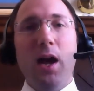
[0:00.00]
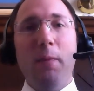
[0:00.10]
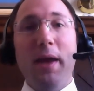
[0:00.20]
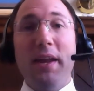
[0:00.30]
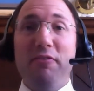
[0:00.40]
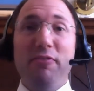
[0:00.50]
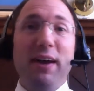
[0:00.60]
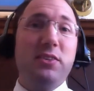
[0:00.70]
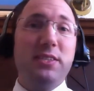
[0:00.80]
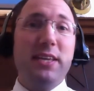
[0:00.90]
Um, and in
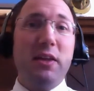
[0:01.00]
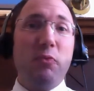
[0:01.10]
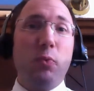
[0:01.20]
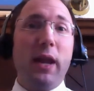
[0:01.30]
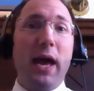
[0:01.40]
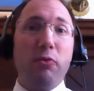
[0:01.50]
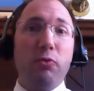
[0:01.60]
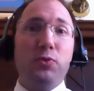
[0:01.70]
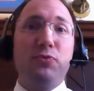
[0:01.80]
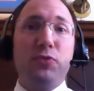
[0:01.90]
fact, I'll say that when I was